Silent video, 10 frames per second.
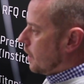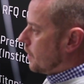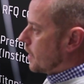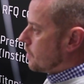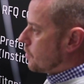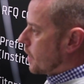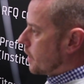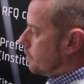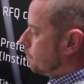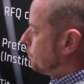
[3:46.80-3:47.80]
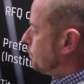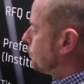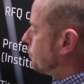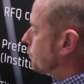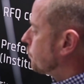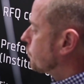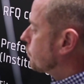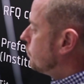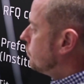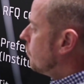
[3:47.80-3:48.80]
And that's the tracking.
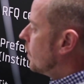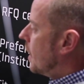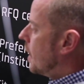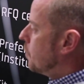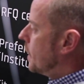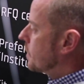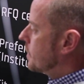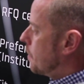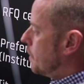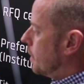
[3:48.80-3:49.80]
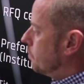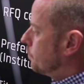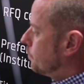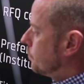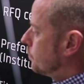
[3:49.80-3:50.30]
And we accept that.